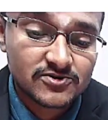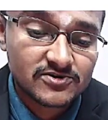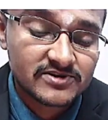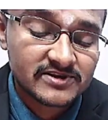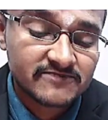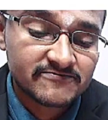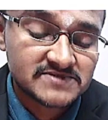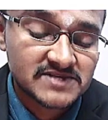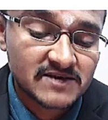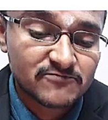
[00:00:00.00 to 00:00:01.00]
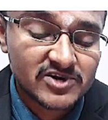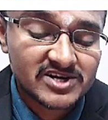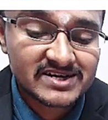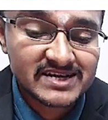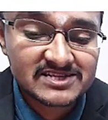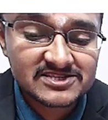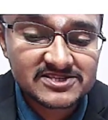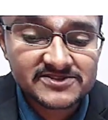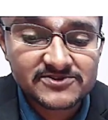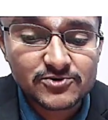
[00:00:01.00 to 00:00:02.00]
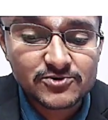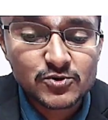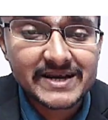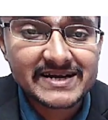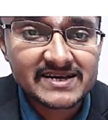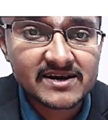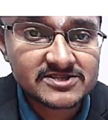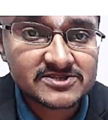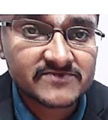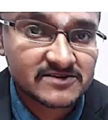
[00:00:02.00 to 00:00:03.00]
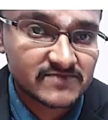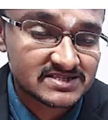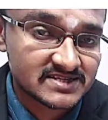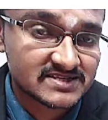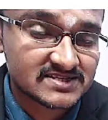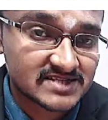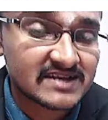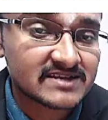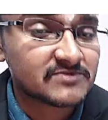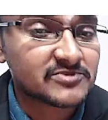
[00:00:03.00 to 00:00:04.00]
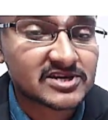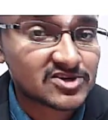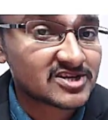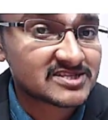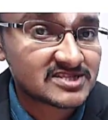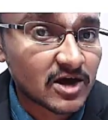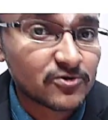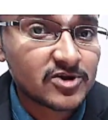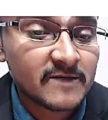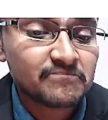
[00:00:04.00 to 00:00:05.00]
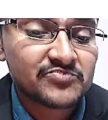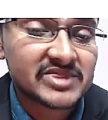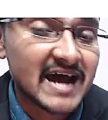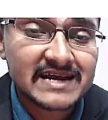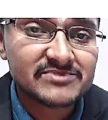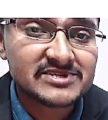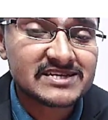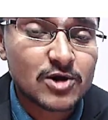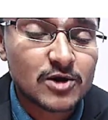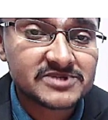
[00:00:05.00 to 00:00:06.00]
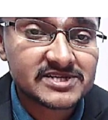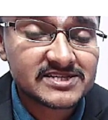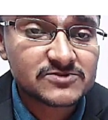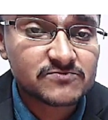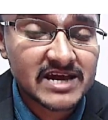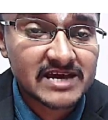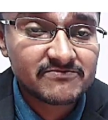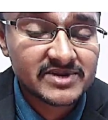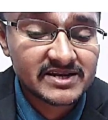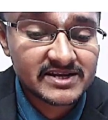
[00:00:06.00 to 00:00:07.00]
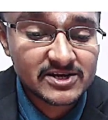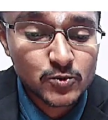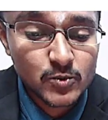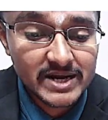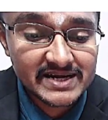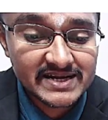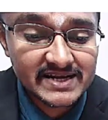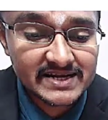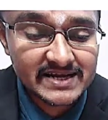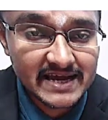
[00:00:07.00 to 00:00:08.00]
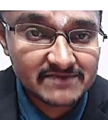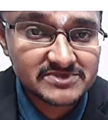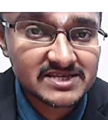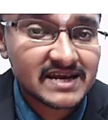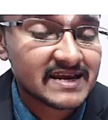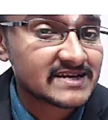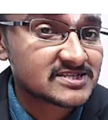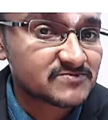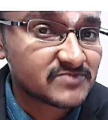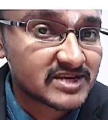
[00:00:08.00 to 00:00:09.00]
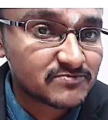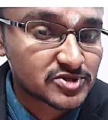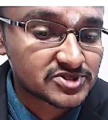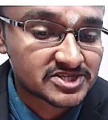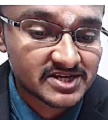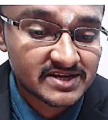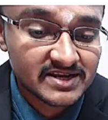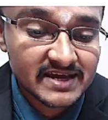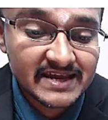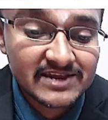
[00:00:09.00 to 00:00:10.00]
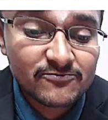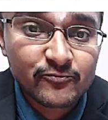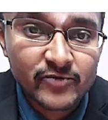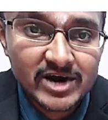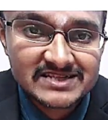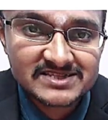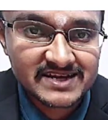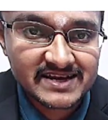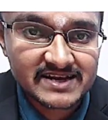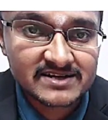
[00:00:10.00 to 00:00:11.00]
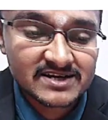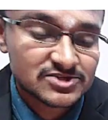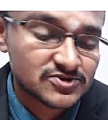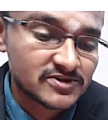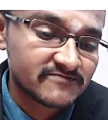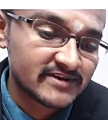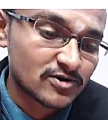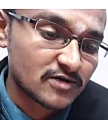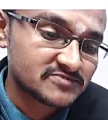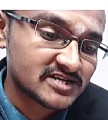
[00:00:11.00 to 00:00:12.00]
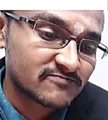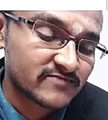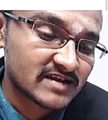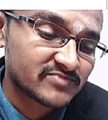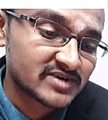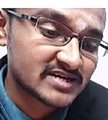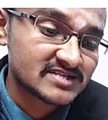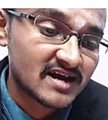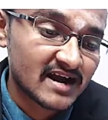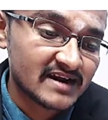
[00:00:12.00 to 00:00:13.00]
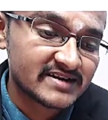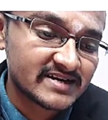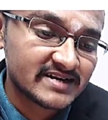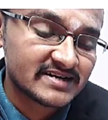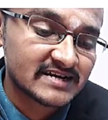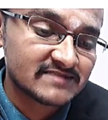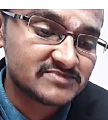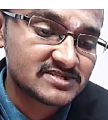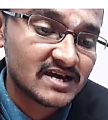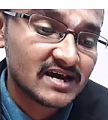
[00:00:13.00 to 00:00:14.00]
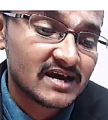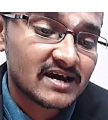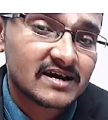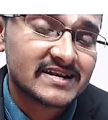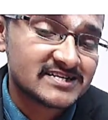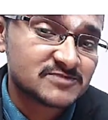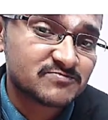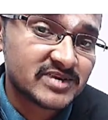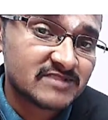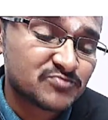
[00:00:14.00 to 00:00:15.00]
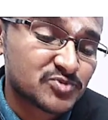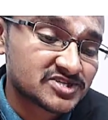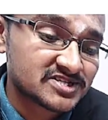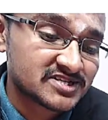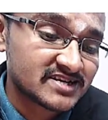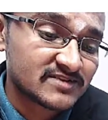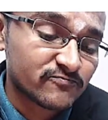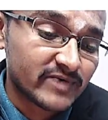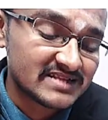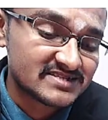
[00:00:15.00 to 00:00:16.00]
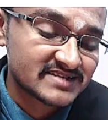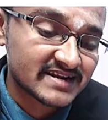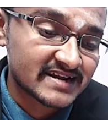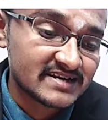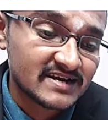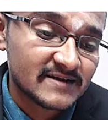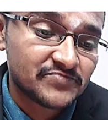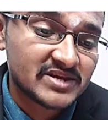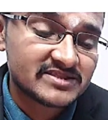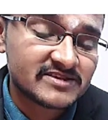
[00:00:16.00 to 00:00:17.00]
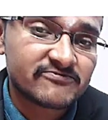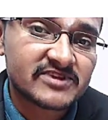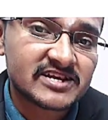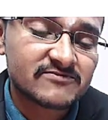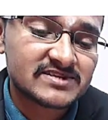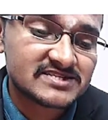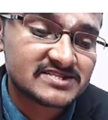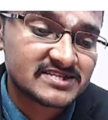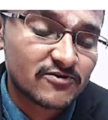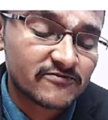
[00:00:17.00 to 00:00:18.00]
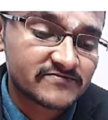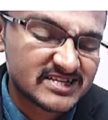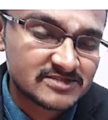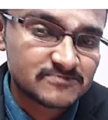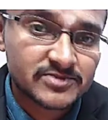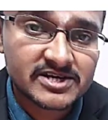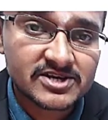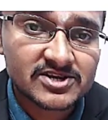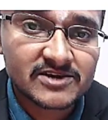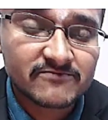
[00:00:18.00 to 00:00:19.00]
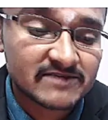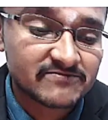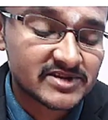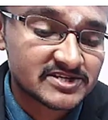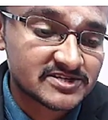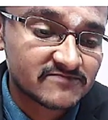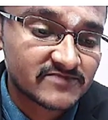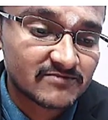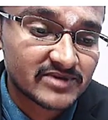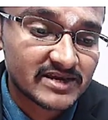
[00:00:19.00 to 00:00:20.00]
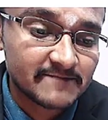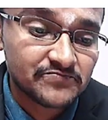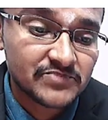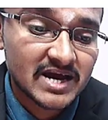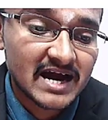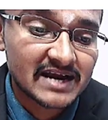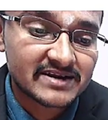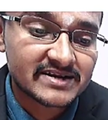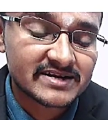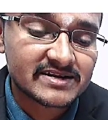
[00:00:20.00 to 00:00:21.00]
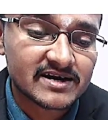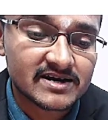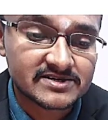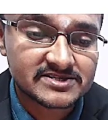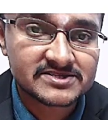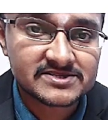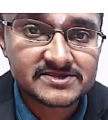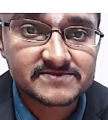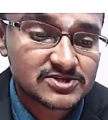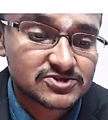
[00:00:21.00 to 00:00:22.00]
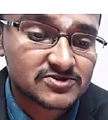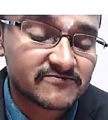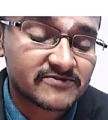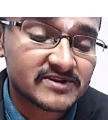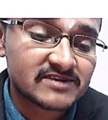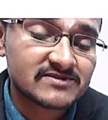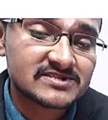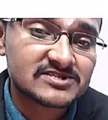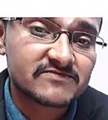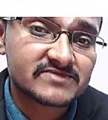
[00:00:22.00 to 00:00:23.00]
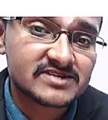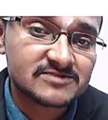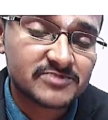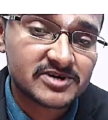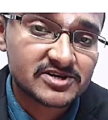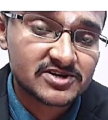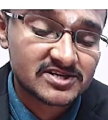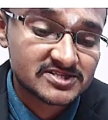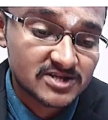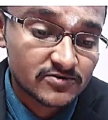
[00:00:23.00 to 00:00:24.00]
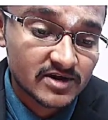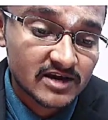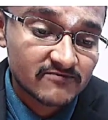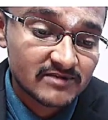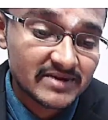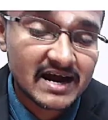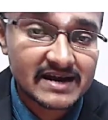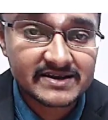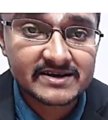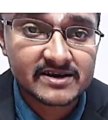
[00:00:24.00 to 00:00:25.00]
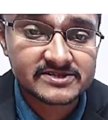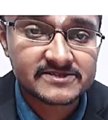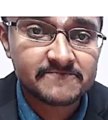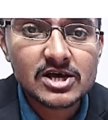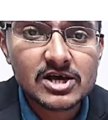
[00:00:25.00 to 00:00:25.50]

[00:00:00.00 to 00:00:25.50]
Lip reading: So if someone tells you 20 hertz frequency is there in a particular sound, that means an object is vibrating 20 times in its mean position in 1 second. So if an object vibrates 100 times in its mean position in 1 second, then the frequency of this particular vibration will be 100 hertz. So the frequency of this particular sound will be 100 hertz.